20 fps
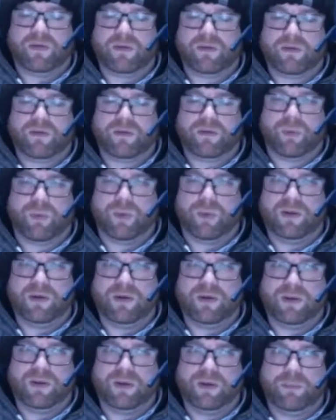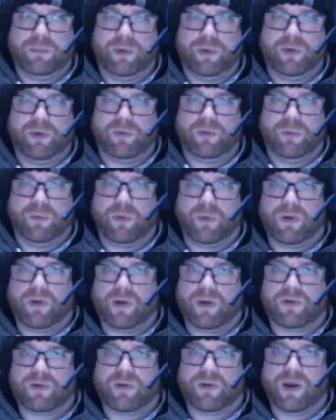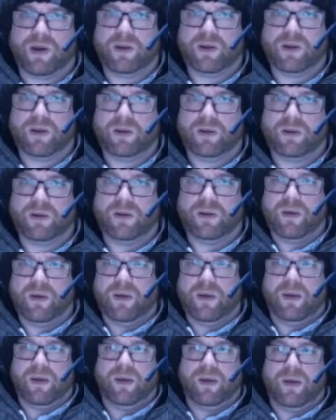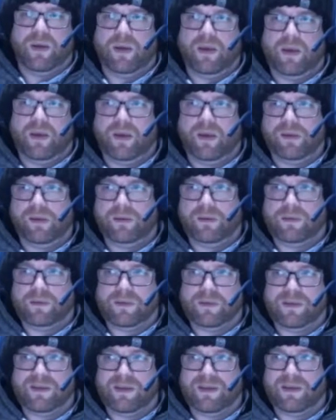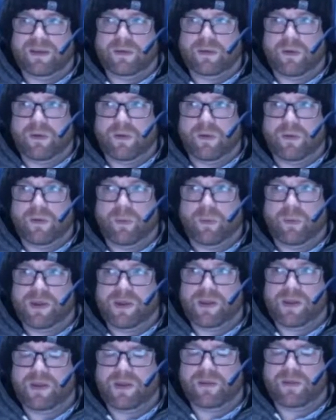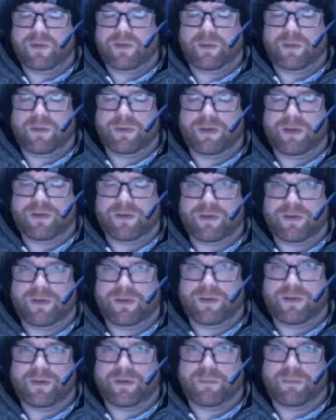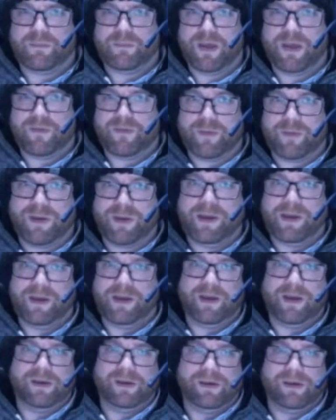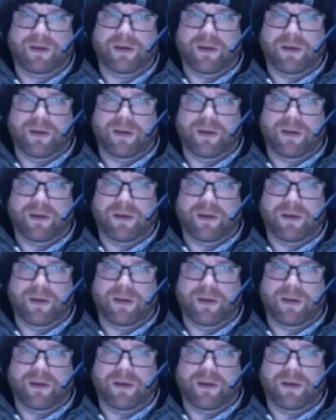that's 20-person organised raiding. And then on the weekends there'll be some PvP